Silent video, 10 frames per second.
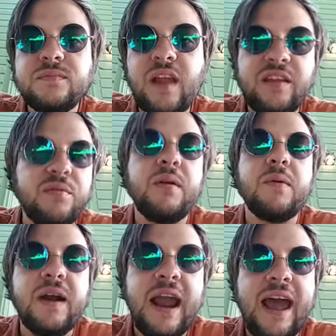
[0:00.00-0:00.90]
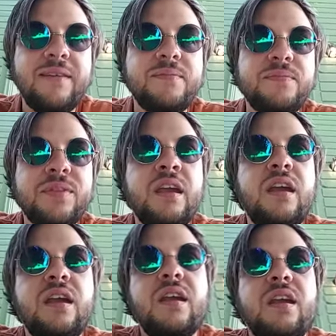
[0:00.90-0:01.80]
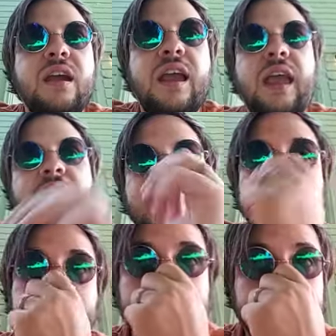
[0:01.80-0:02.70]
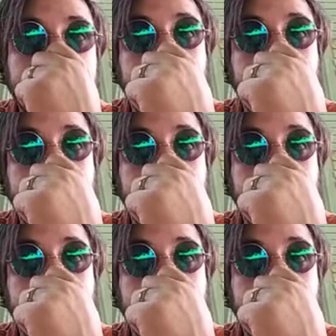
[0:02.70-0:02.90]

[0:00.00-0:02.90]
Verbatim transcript: that's where we're at. And